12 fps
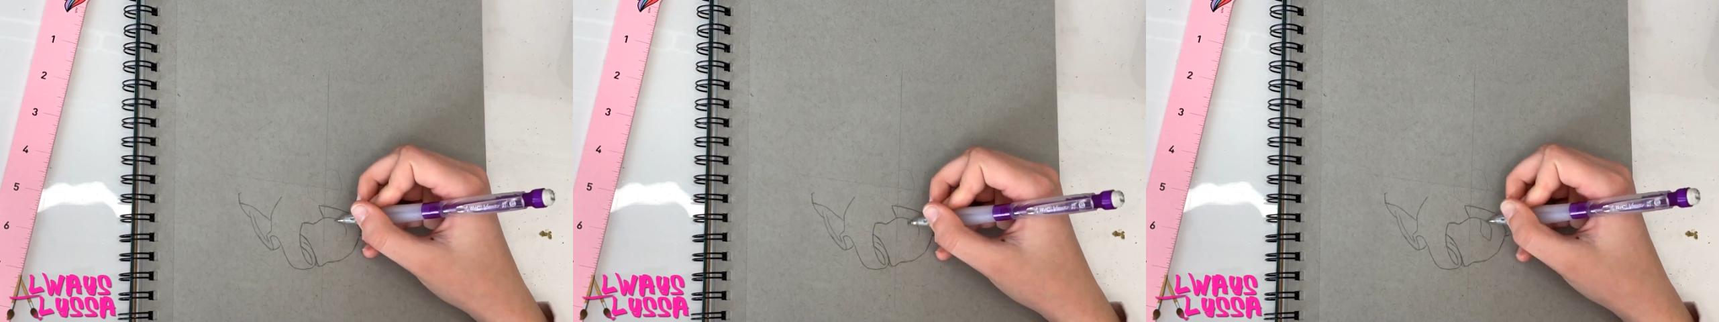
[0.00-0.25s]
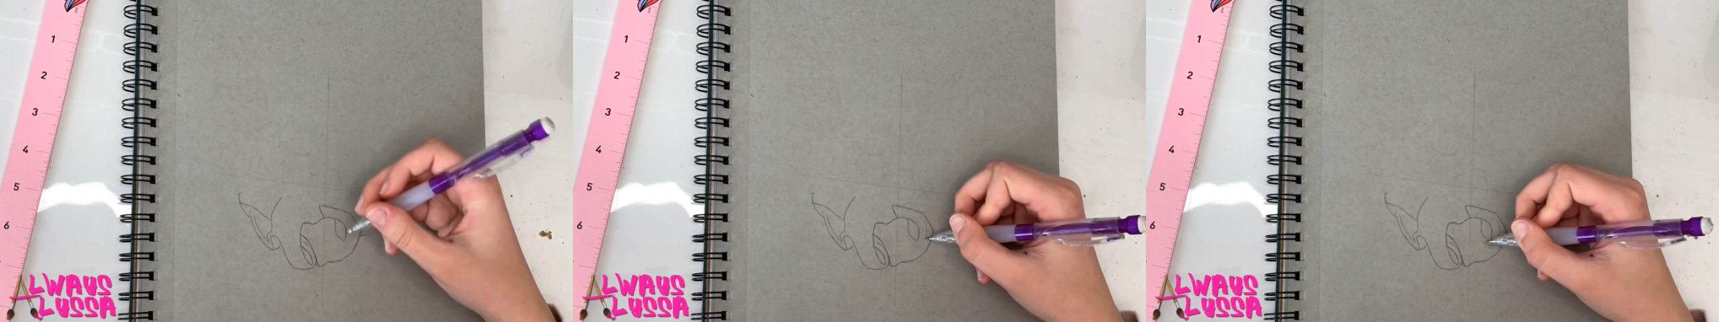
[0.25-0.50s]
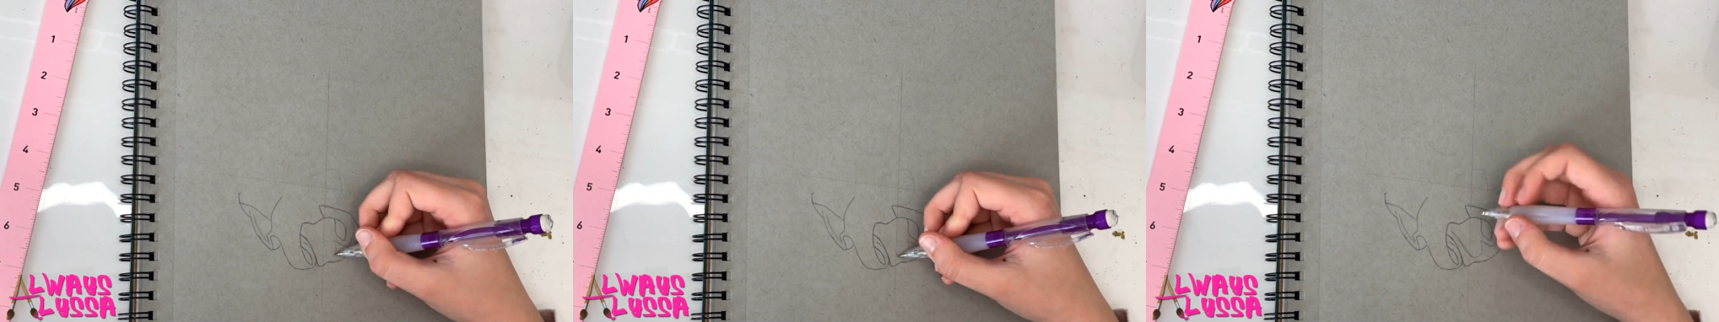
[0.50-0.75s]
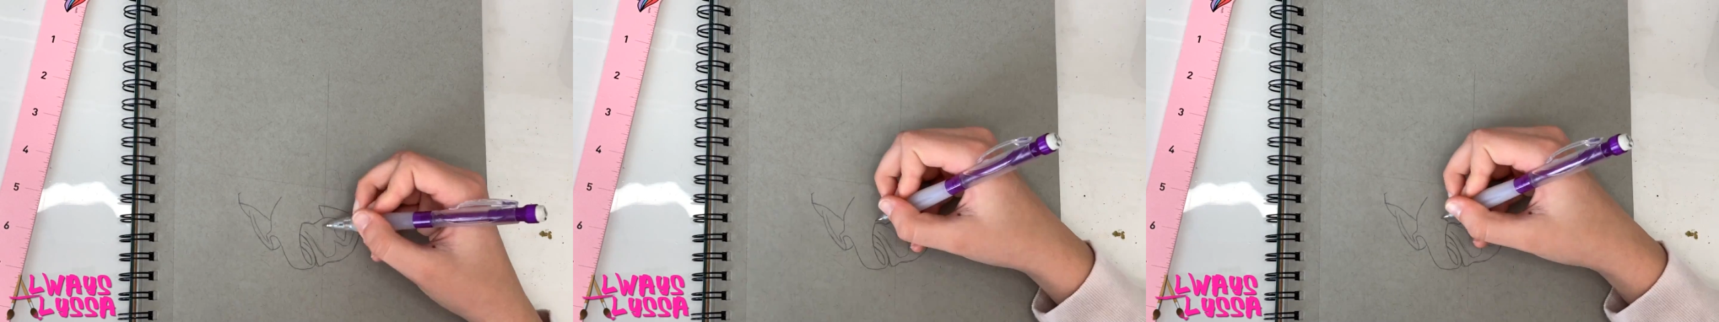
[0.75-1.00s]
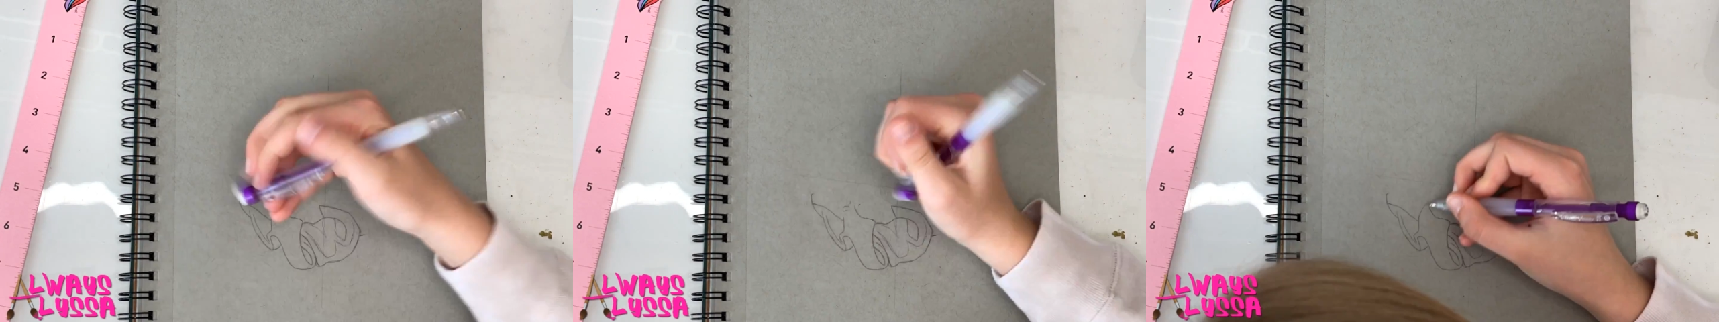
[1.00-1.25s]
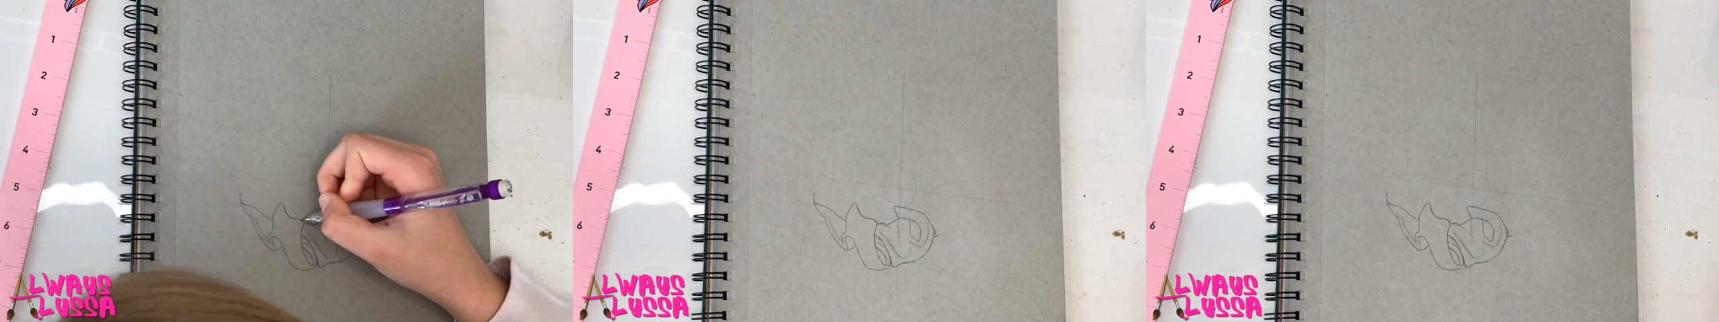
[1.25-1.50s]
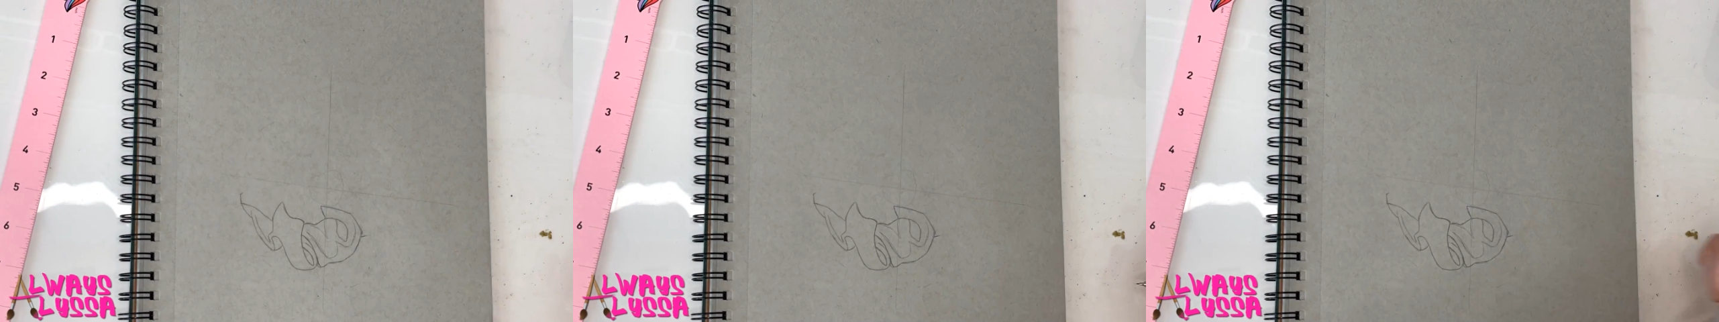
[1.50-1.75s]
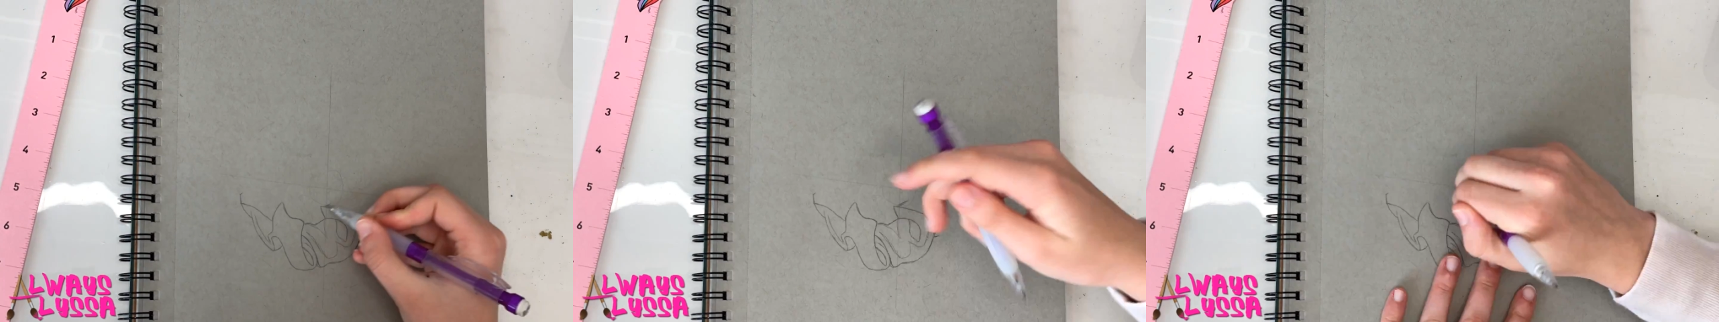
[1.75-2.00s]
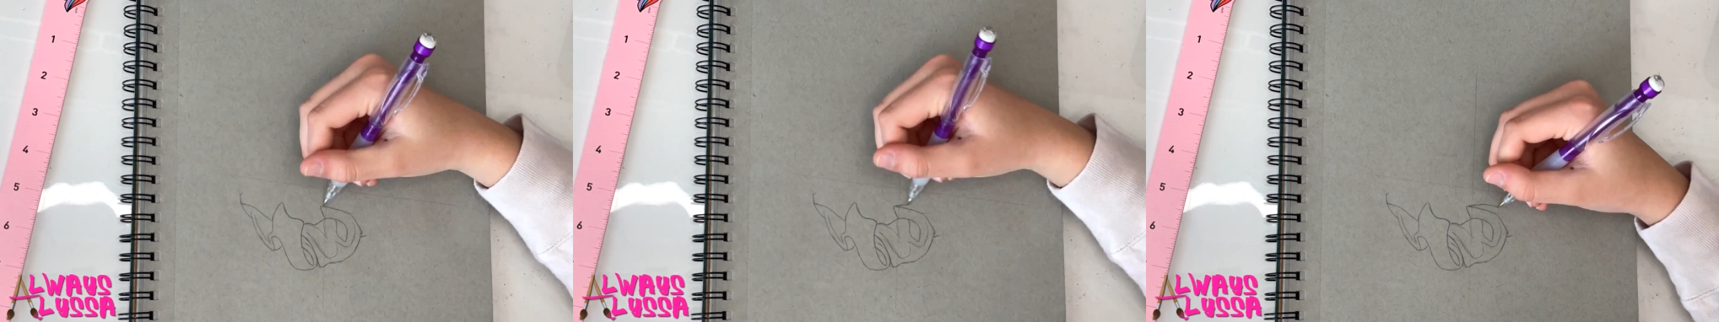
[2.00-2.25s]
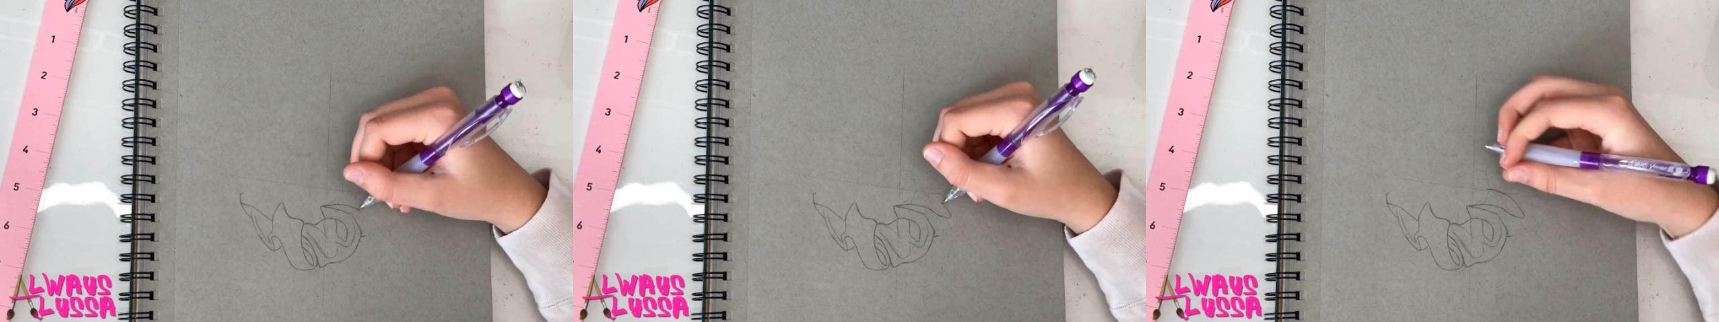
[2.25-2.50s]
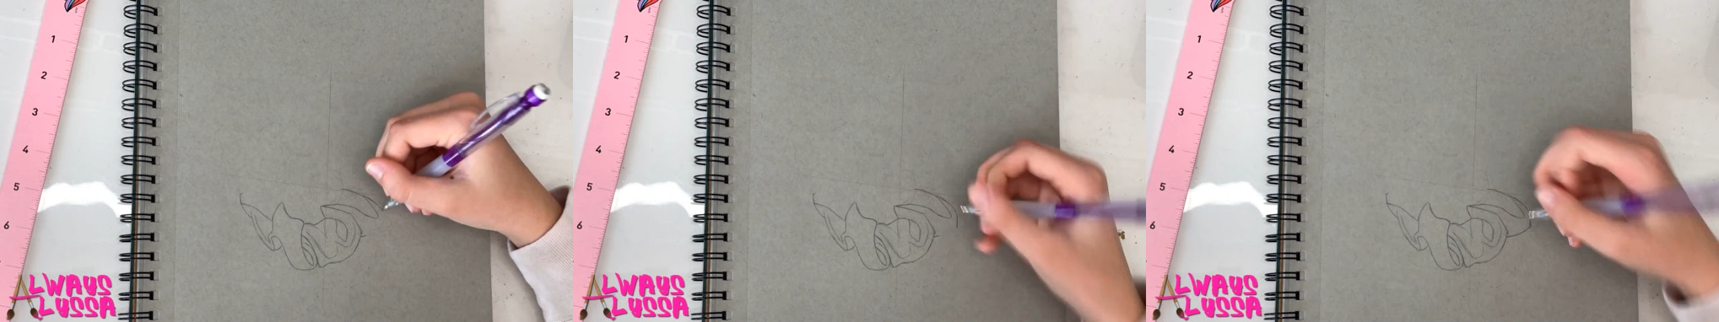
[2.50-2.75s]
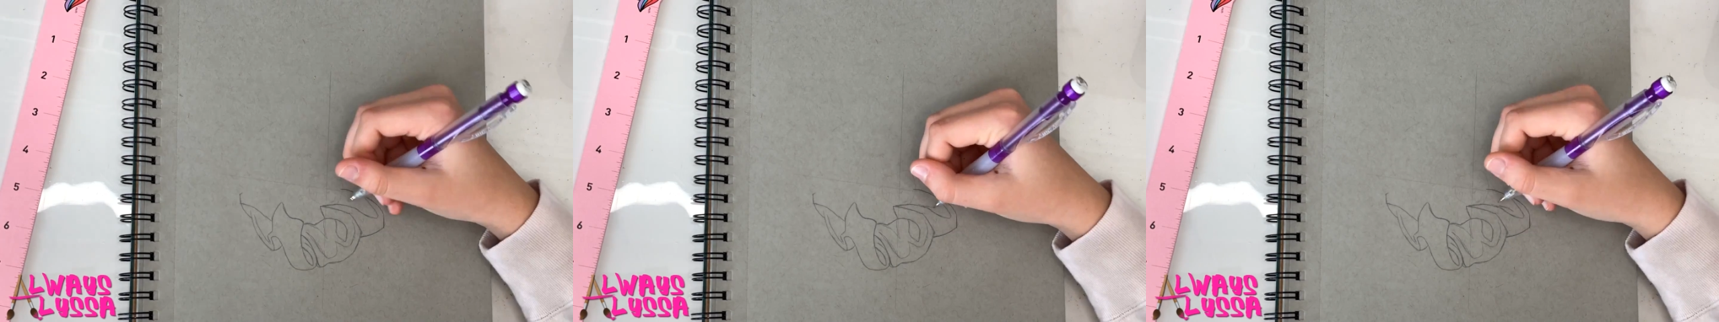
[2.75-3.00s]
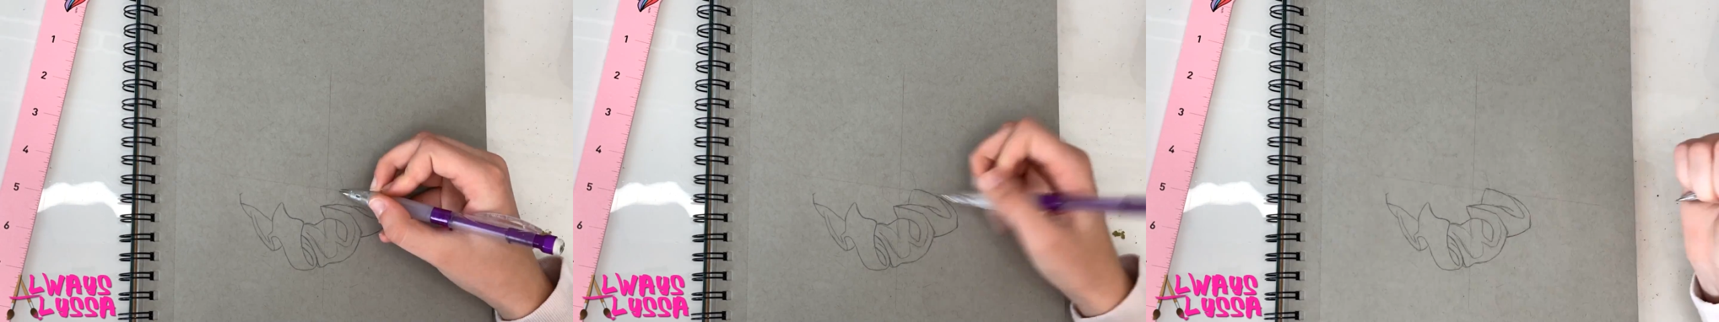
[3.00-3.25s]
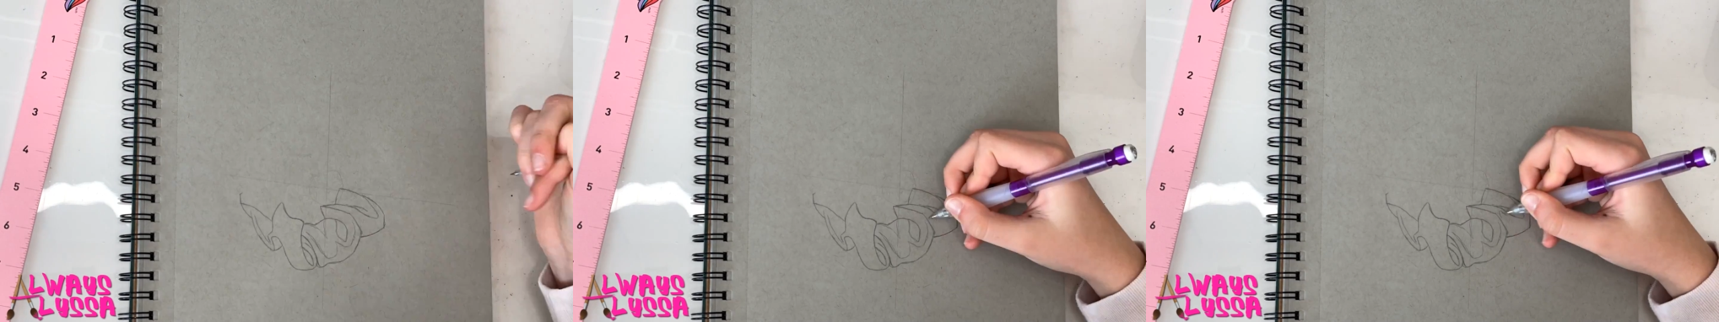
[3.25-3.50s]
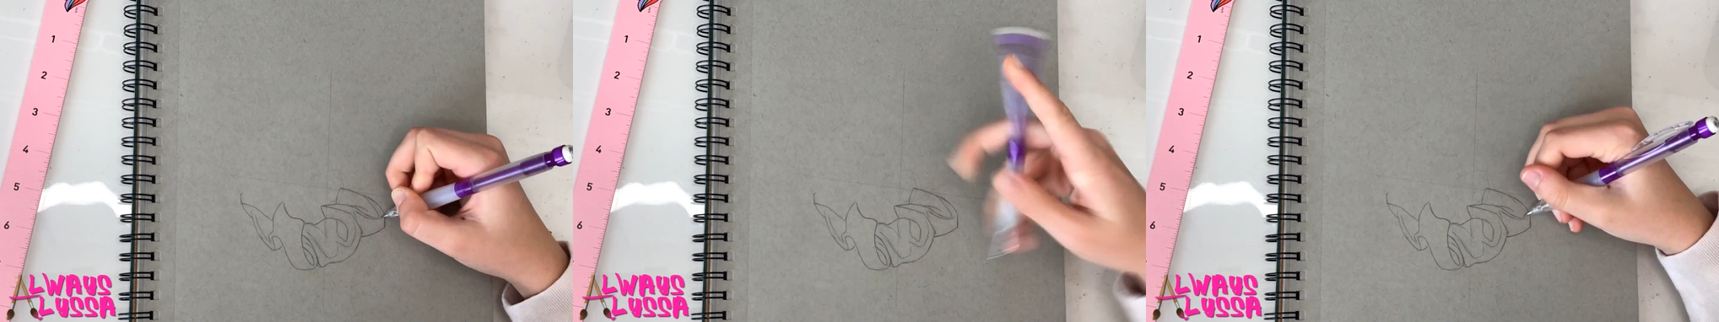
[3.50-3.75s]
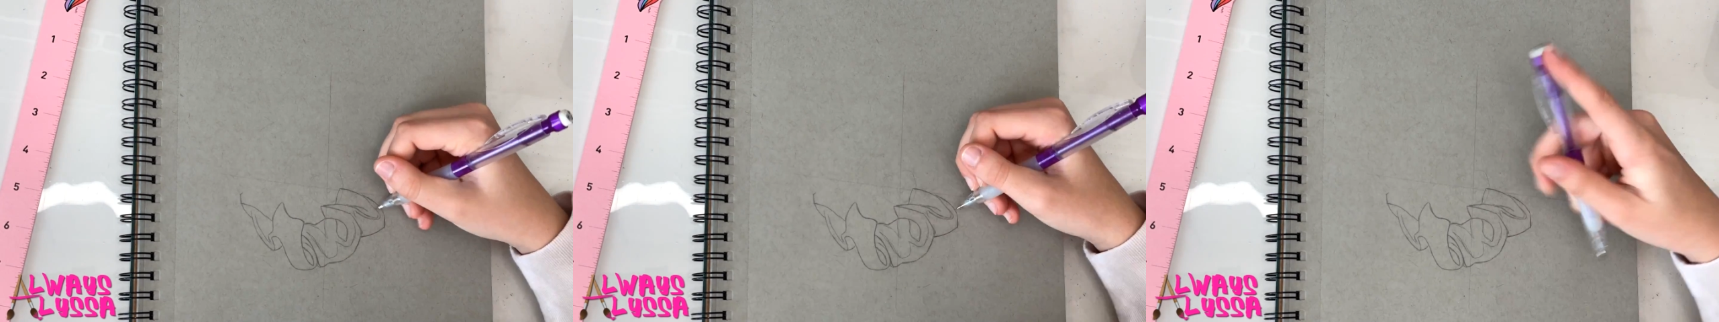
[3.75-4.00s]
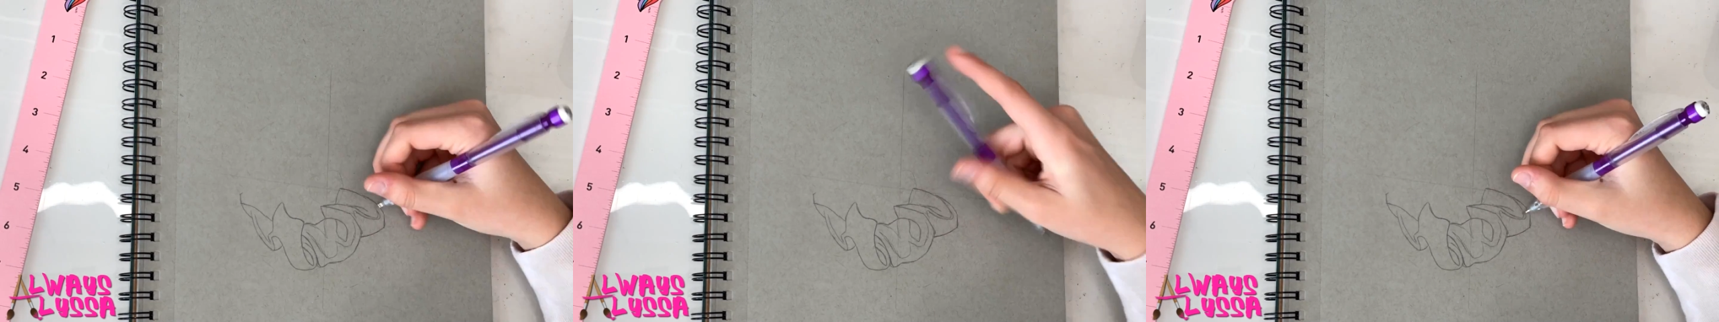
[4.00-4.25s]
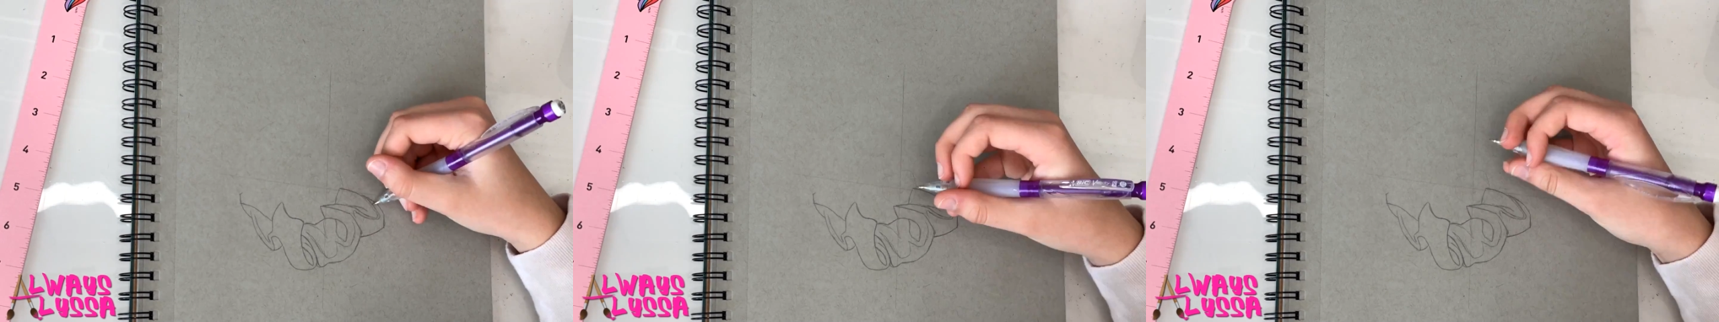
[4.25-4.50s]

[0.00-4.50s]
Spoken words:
No face is visible, so there are no lips to read.